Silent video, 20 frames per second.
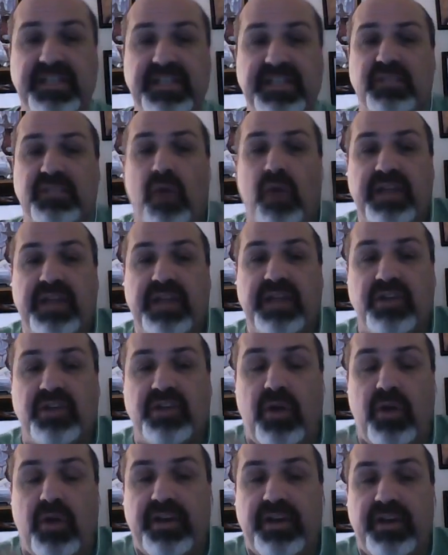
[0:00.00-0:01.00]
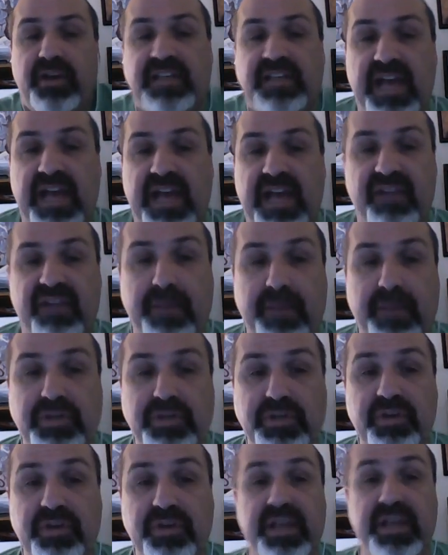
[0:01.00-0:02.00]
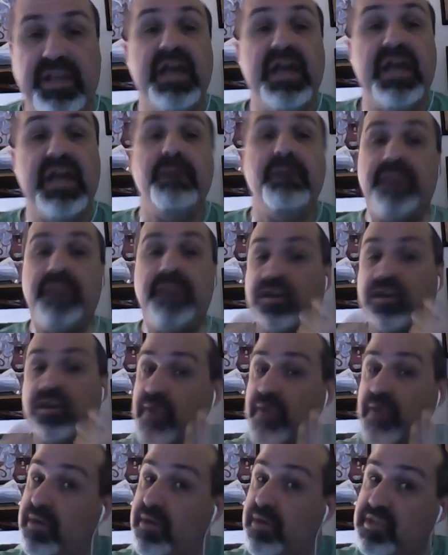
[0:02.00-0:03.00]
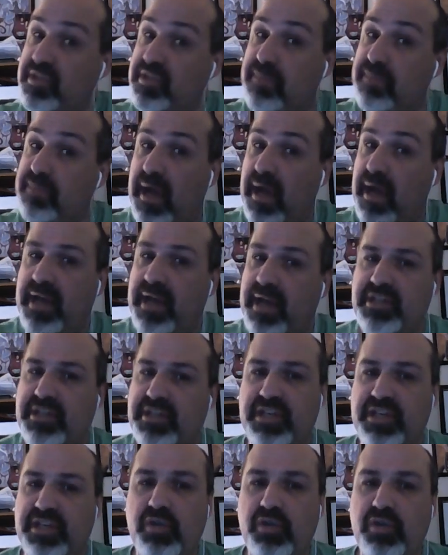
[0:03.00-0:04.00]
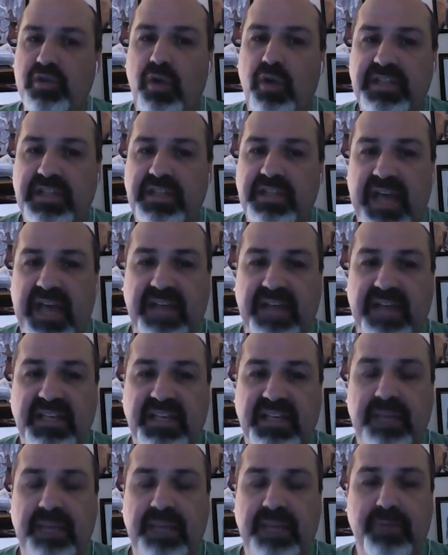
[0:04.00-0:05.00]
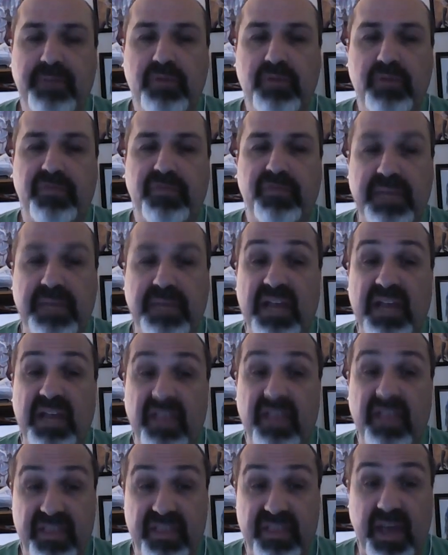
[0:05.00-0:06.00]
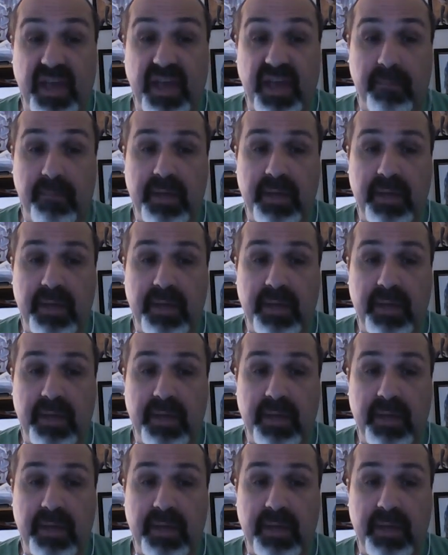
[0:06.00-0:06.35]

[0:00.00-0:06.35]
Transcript: That's why it's called an attack of opportunity. They're trying to respond to your attack to keep you from killing them.